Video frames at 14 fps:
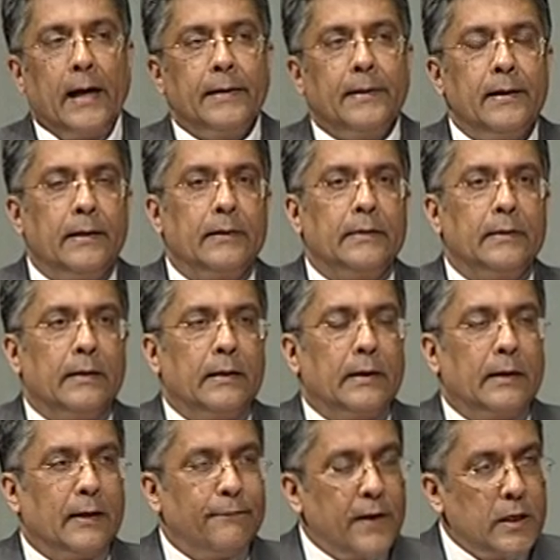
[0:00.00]
I think
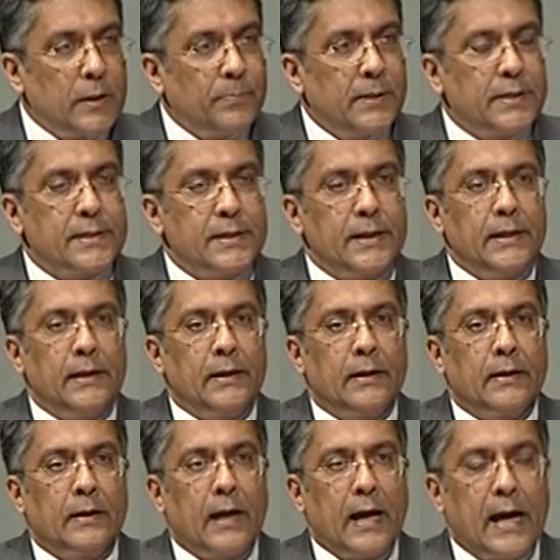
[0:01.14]

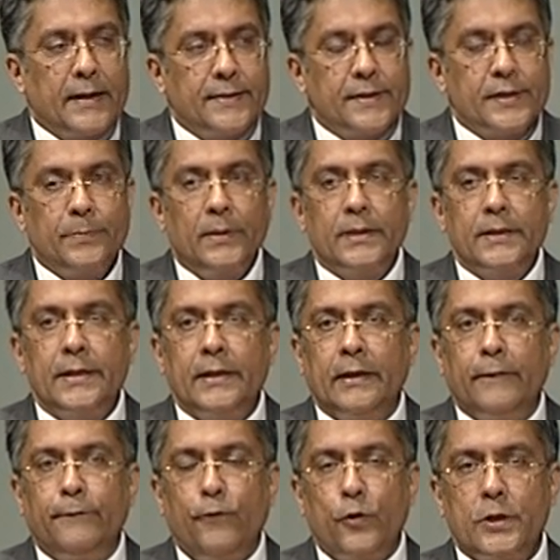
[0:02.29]
availability,
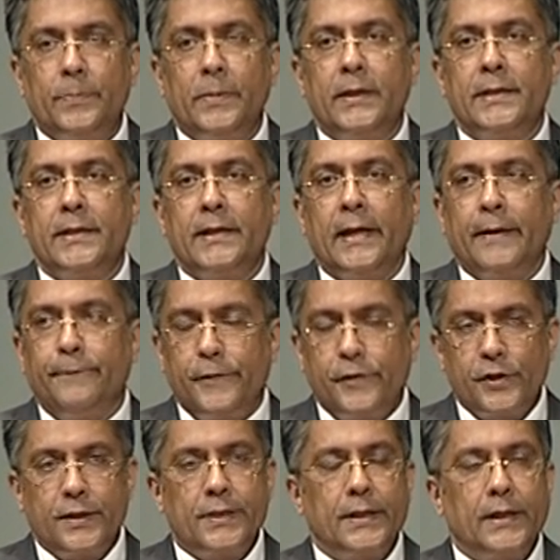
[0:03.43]
accessibility, affordability, and
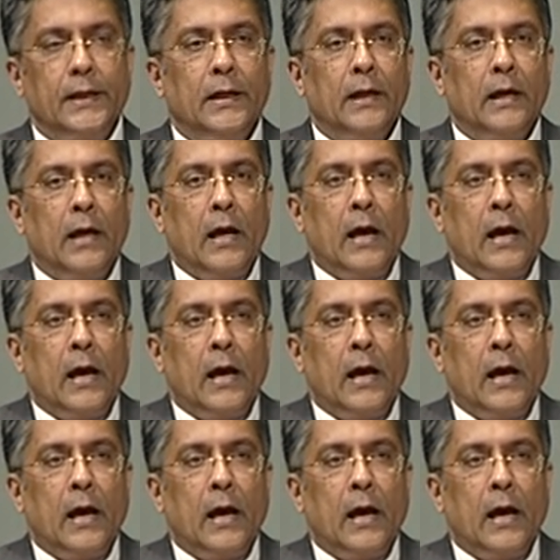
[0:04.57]
efficiency